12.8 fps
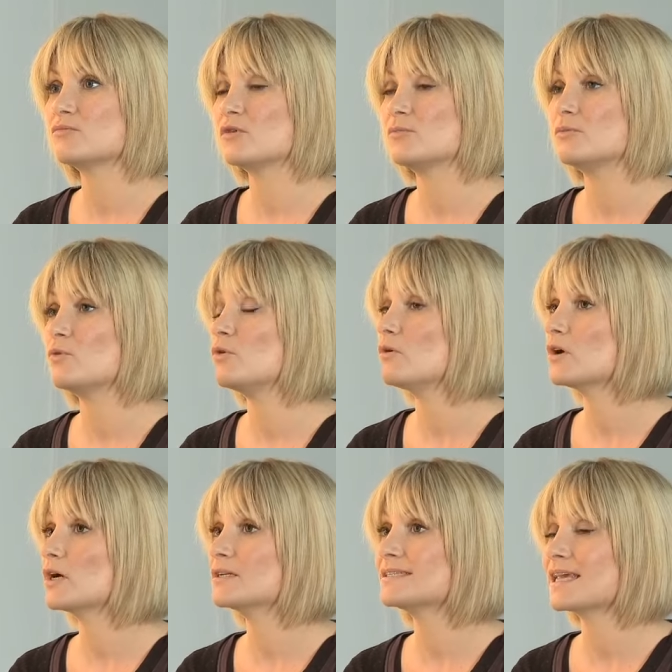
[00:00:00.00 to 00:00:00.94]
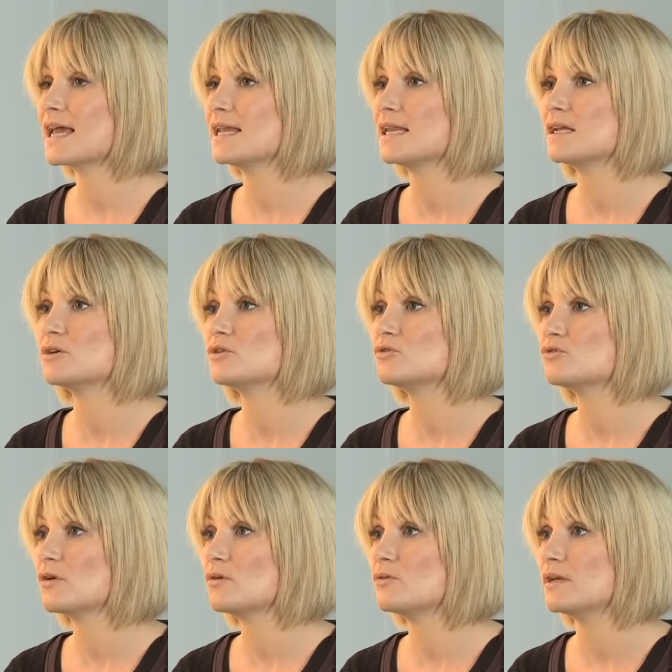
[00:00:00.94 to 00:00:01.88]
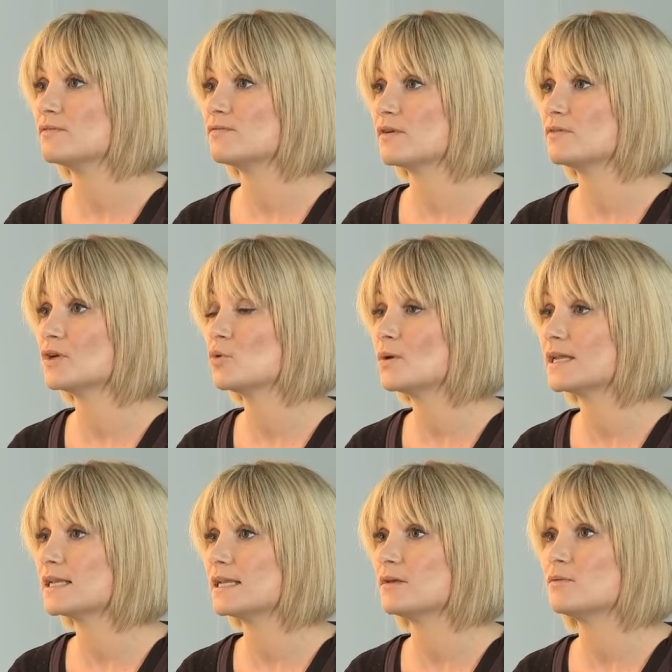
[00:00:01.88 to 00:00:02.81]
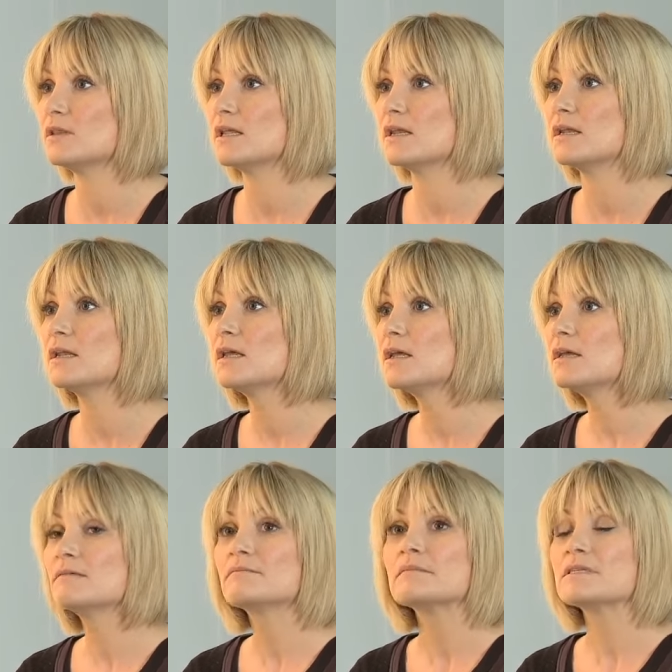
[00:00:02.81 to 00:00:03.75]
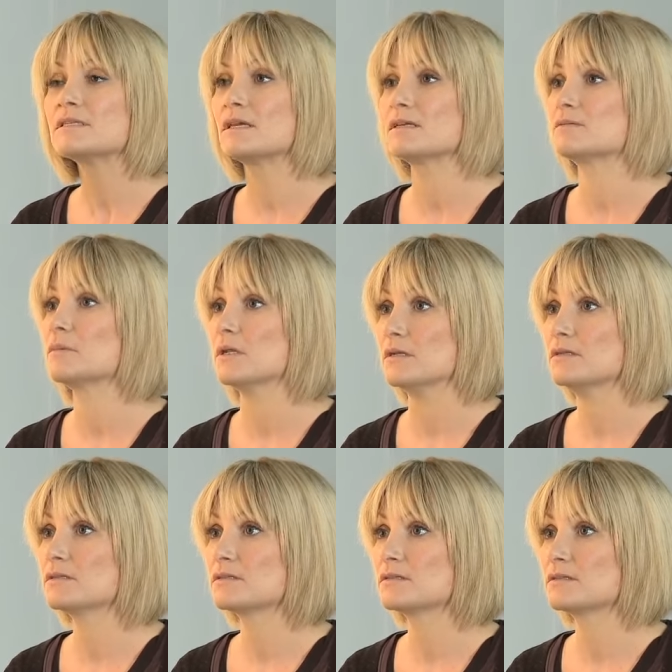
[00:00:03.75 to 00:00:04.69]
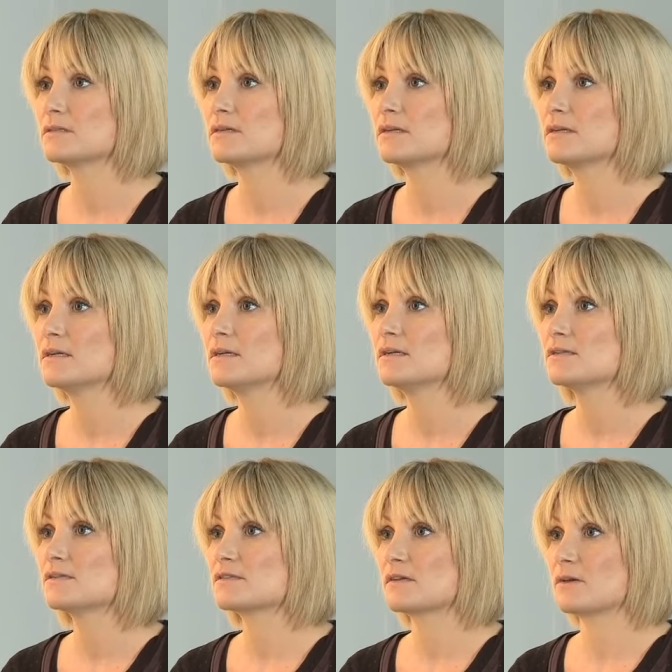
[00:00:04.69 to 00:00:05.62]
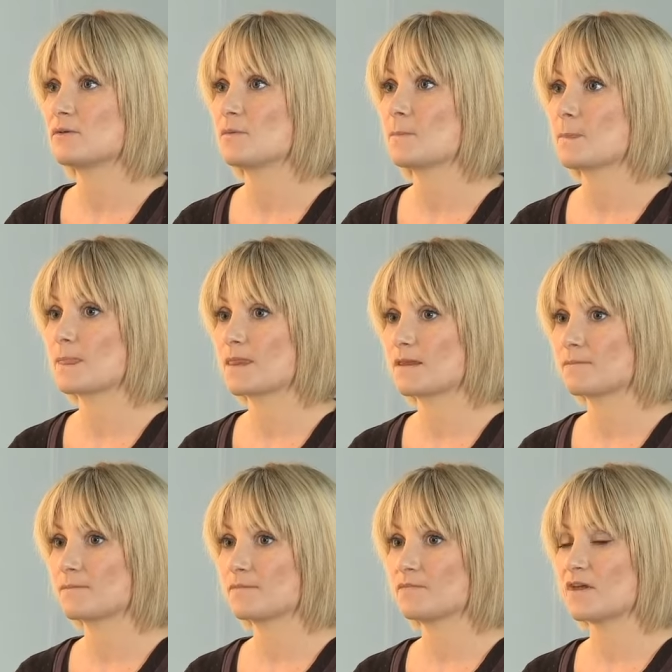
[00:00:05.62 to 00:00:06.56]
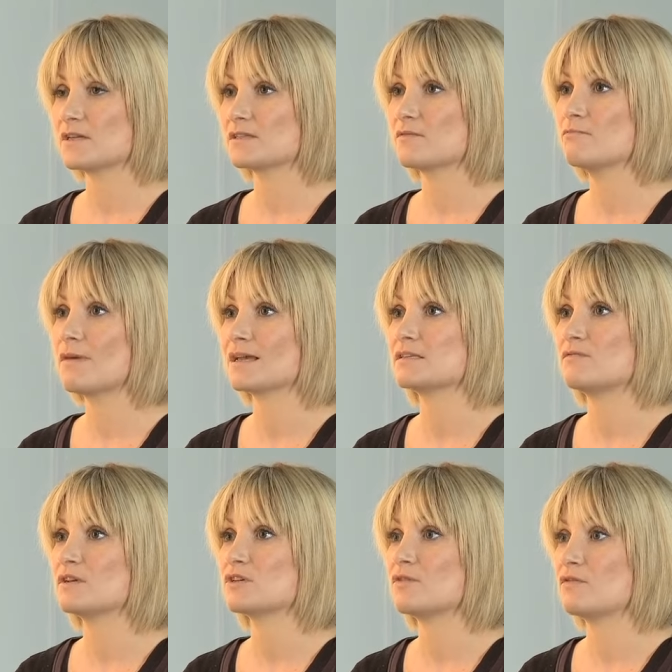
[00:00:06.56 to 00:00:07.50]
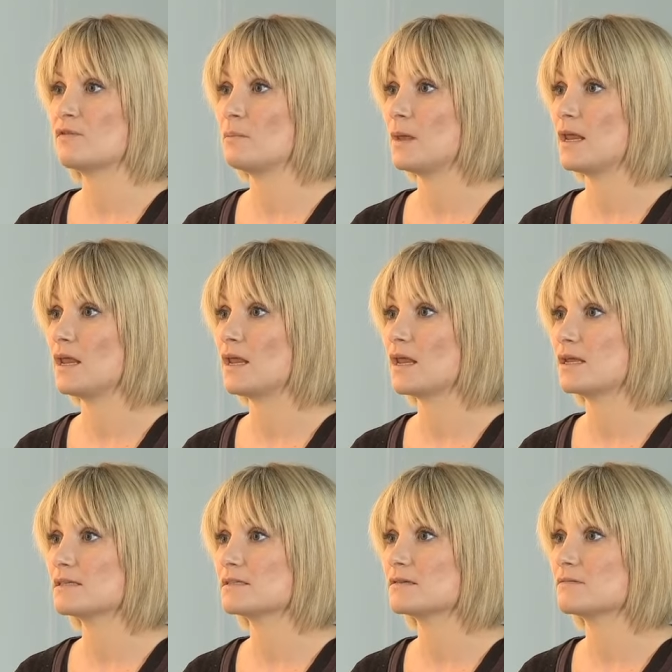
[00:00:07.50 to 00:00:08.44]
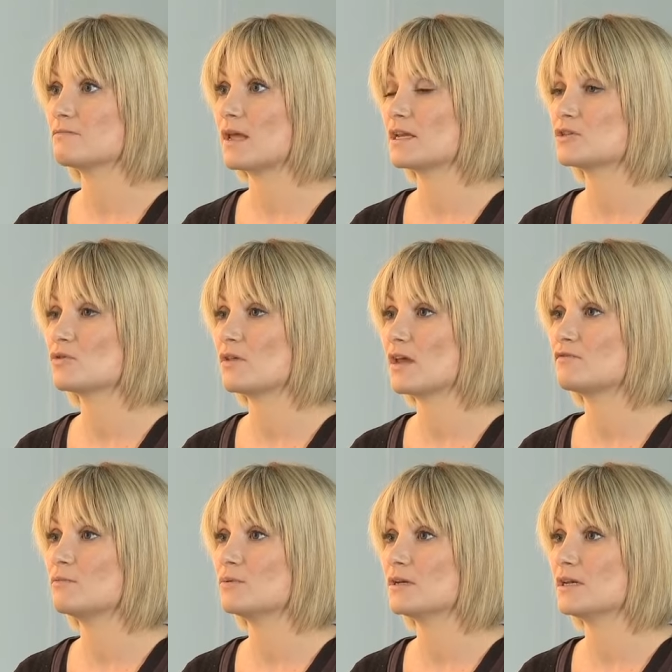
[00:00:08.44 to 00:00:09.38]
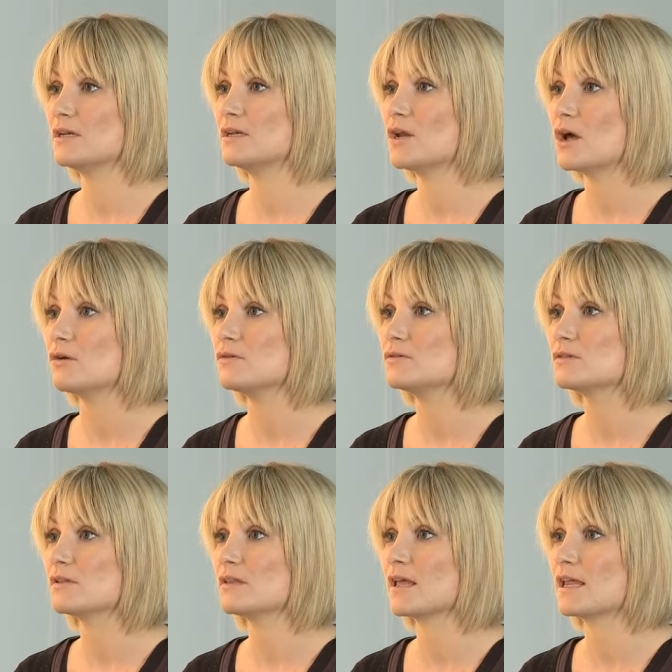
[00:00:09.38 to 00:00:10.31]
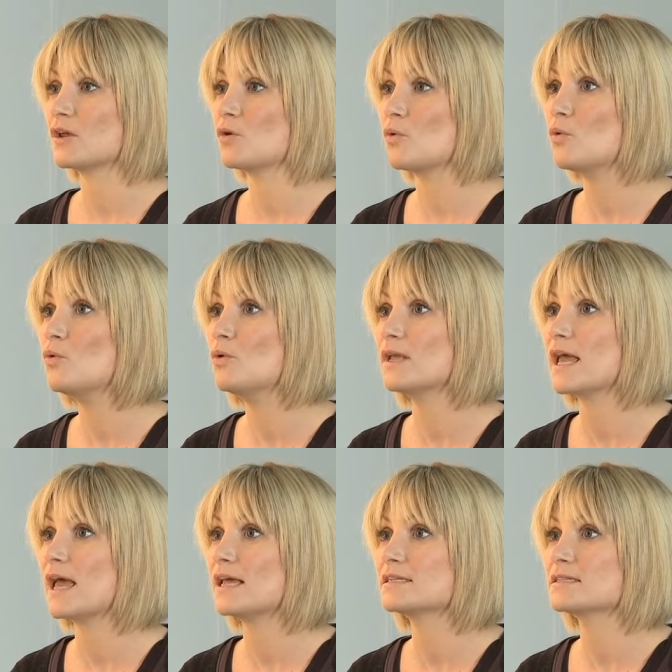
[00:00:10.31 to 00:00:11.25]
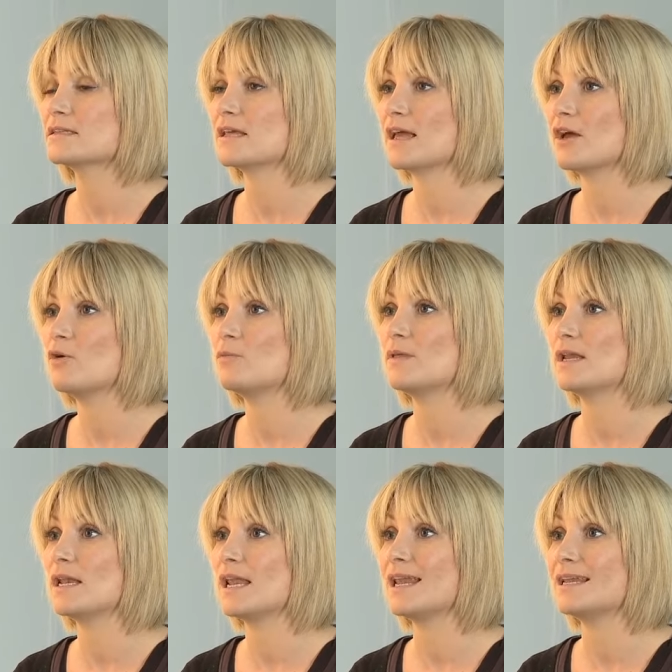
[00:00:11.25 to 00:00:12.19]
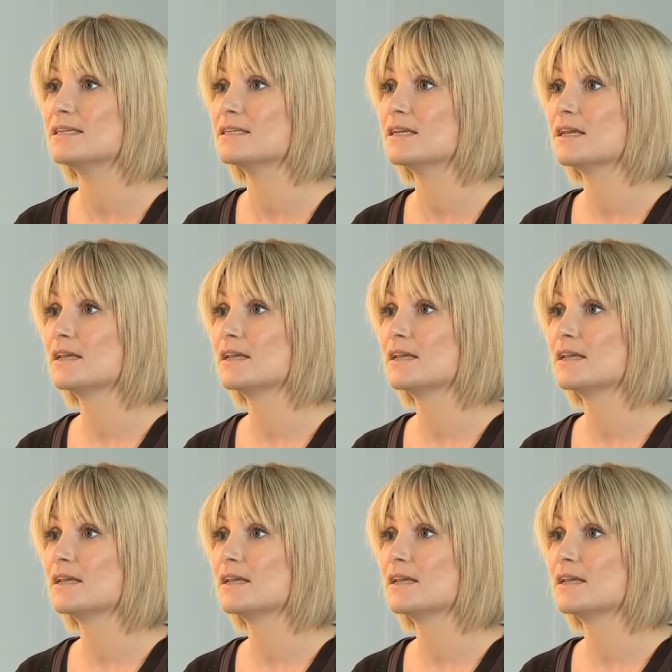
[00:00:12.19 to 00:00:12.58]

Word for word: problem or contain it and control it very quickly within six months. So that's a massive issue for me is making sure that everybody knows that they can all get the help they need